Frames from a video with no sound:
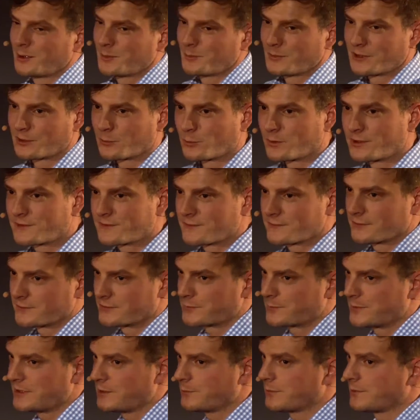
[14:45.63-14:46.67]
But once
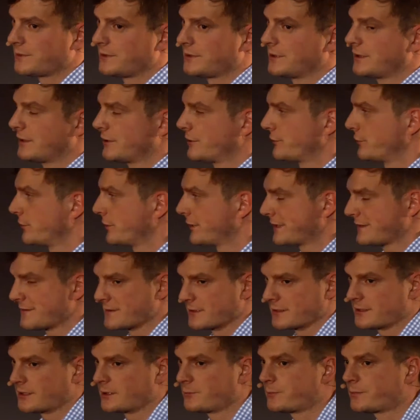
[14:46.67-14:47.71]
those people are not in
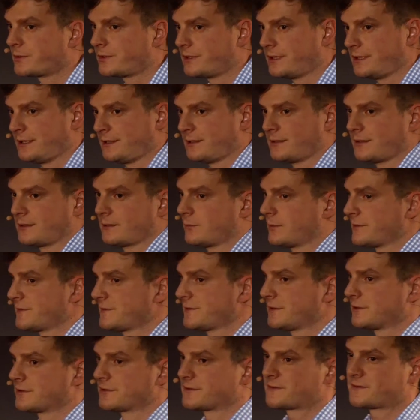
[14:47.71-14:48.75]
the company,
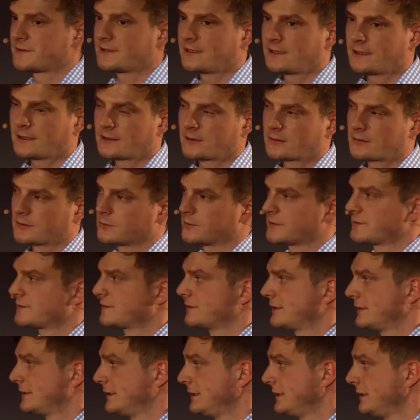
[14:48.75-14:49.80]
once they are sick or once
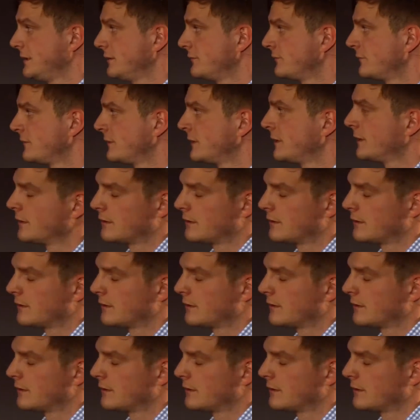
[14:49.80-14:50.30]
they leave,